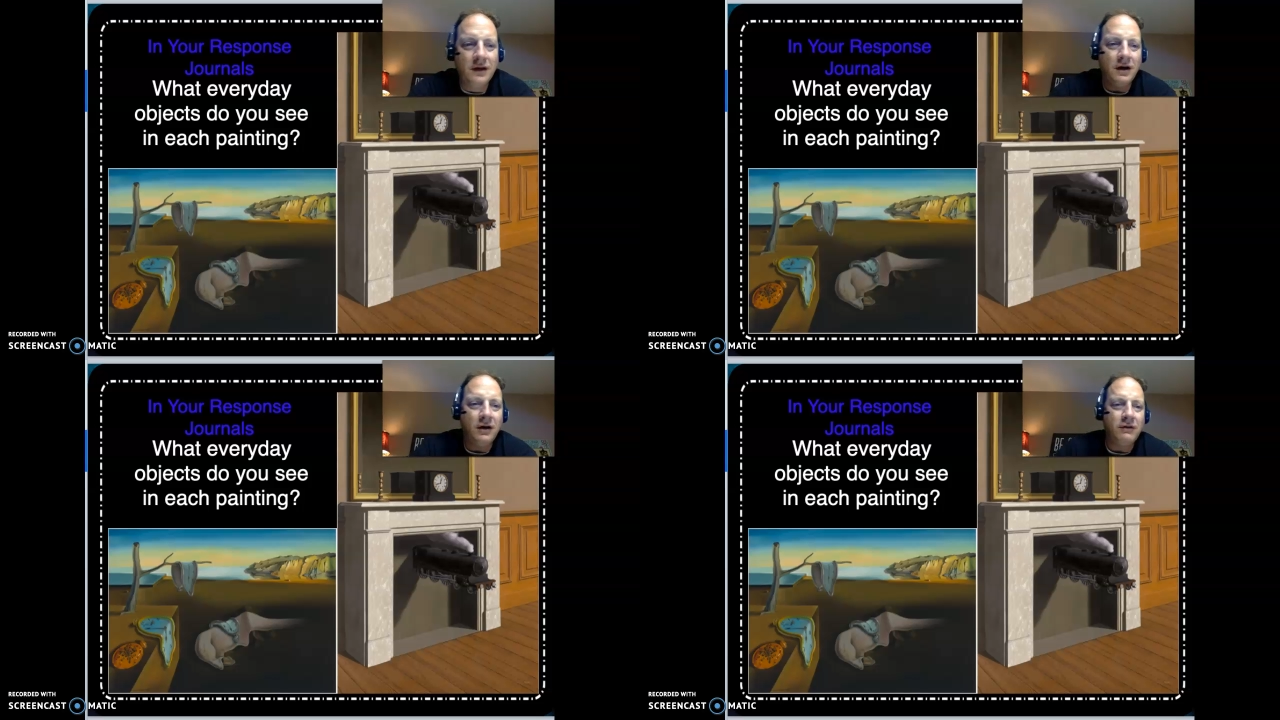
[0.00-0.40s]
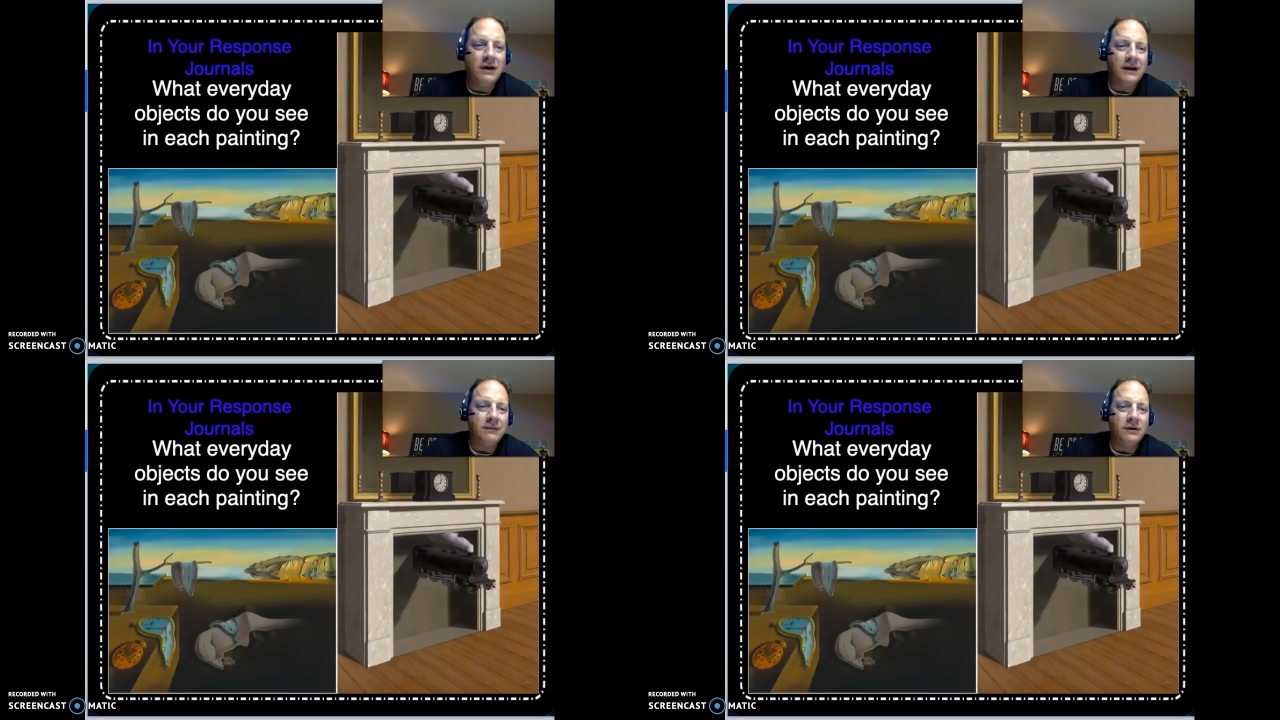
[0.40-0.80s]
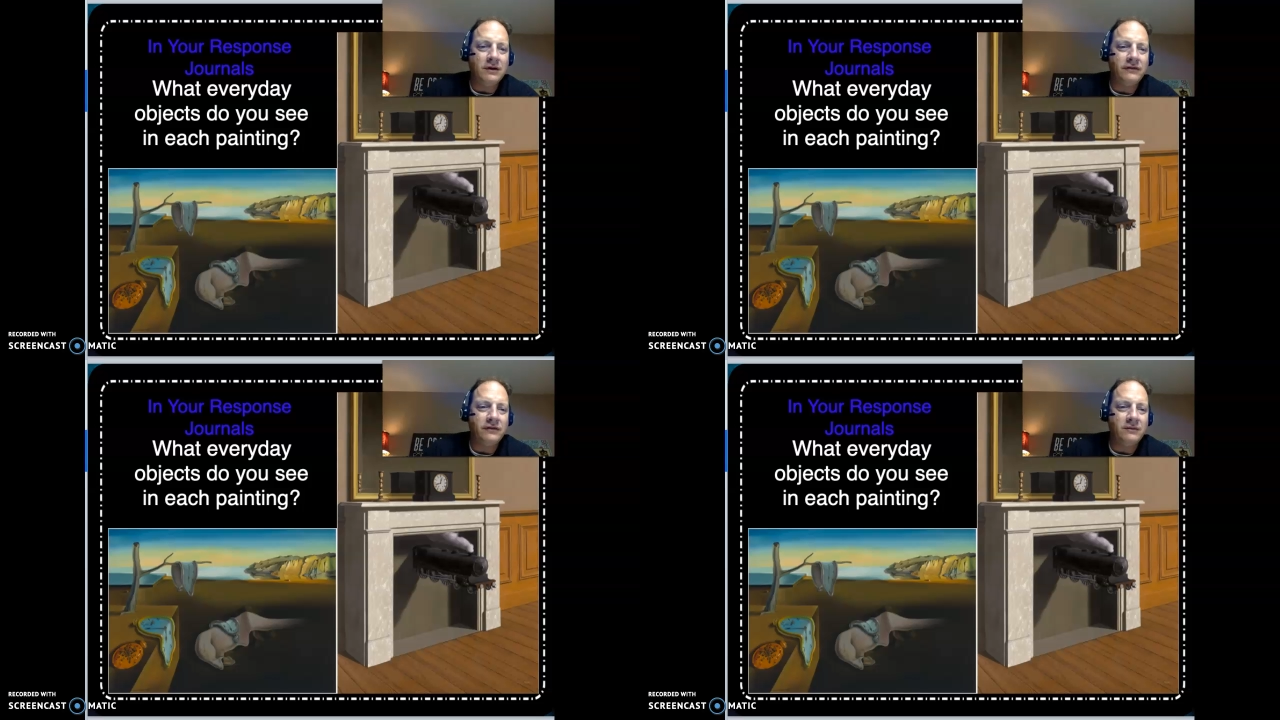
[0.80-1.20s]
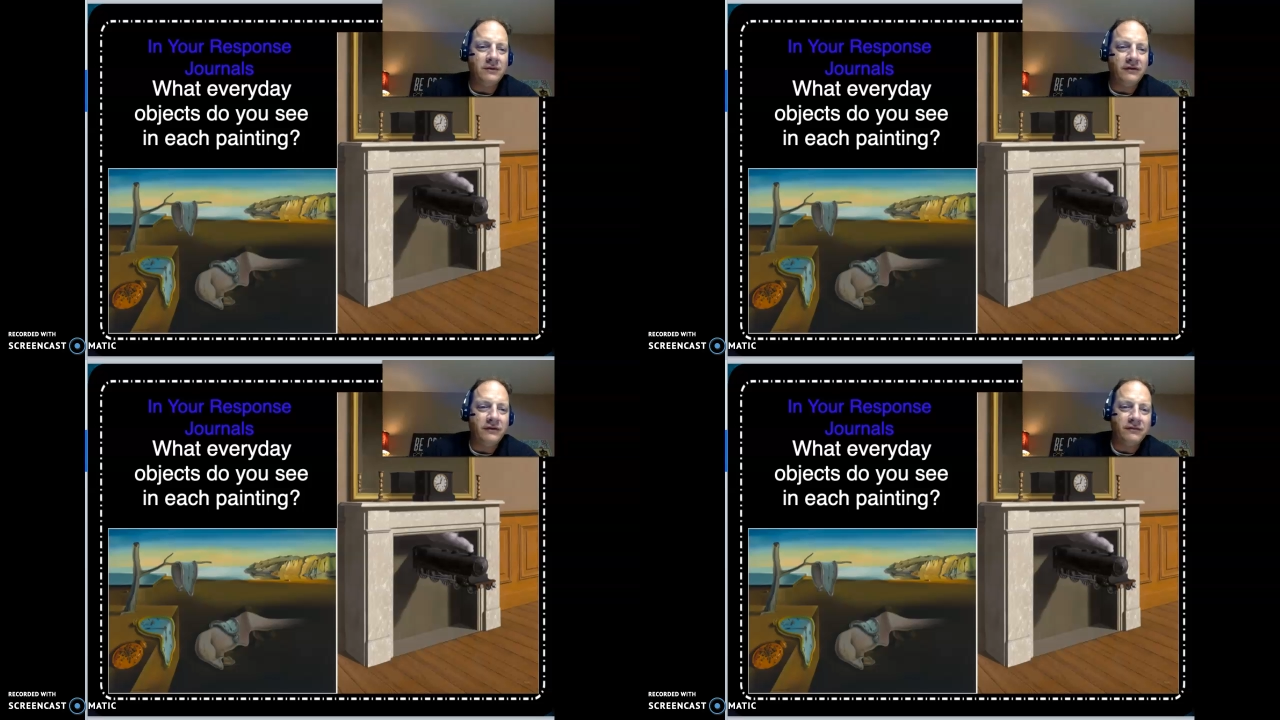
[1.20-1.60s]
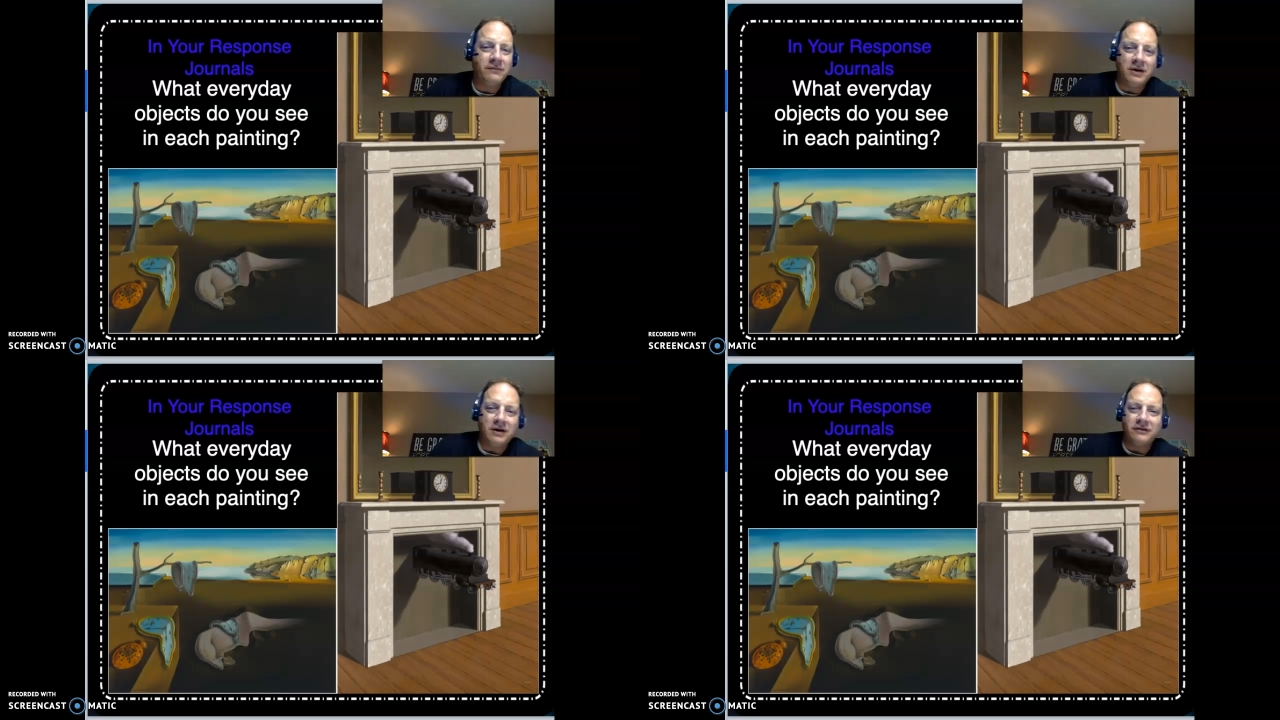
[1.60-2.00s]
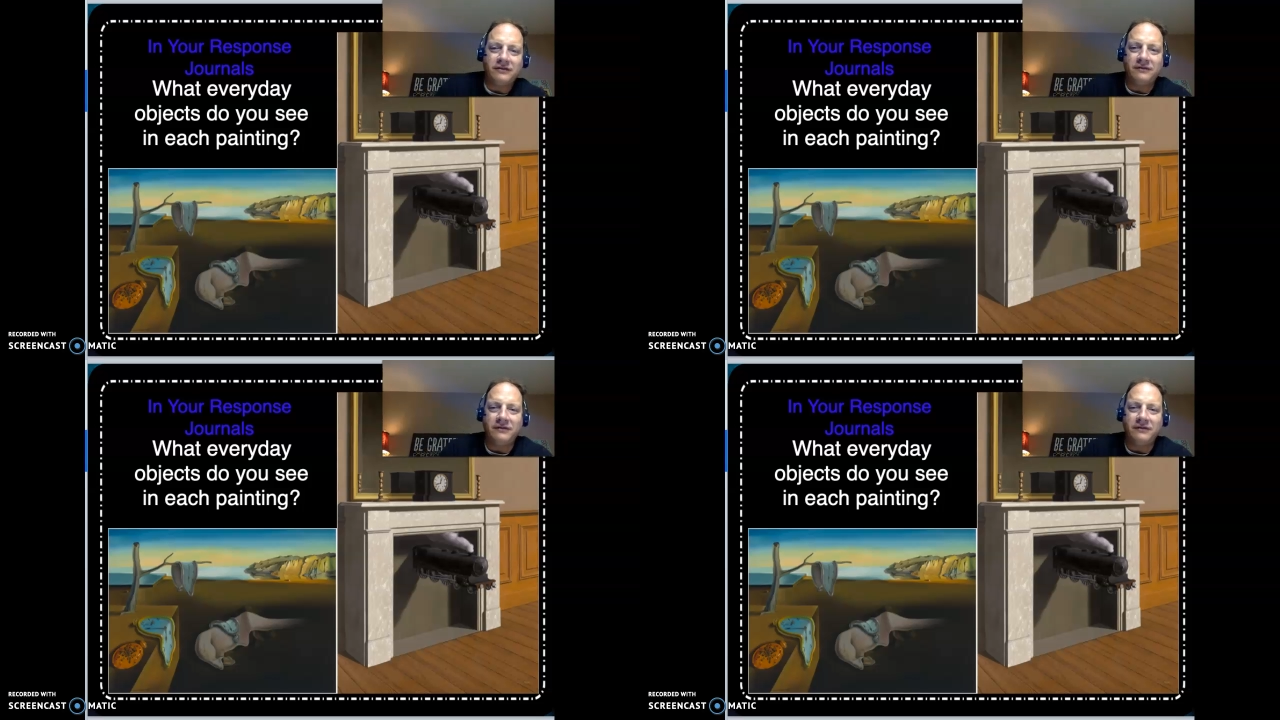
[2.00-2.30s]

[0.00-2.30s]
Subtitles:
All right, I'm going to assume that you've paused the